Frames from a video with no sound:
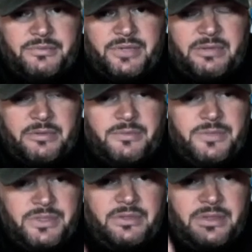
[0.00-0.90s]

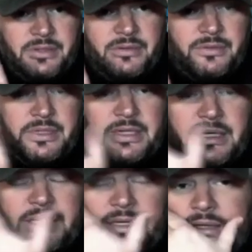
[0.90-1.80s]
problems.
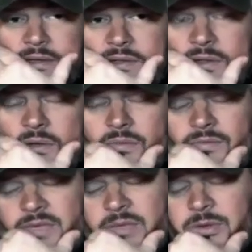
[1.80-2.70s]
So
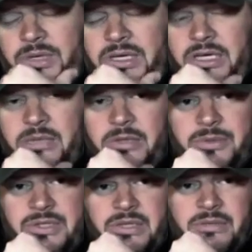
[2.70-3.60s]
maybe we can come up
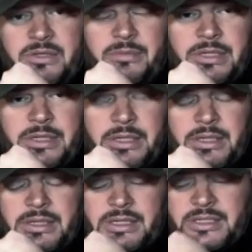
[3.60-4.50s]
with something, but
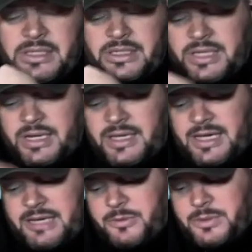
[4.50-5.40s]
it's got to
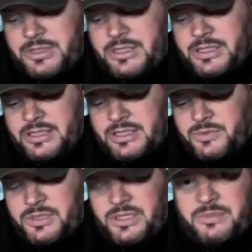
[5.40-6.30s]
happen within the next
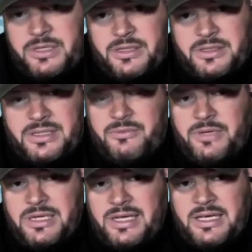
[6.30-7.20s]
week, because
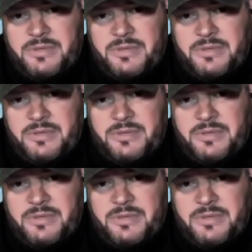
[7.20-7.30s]
every day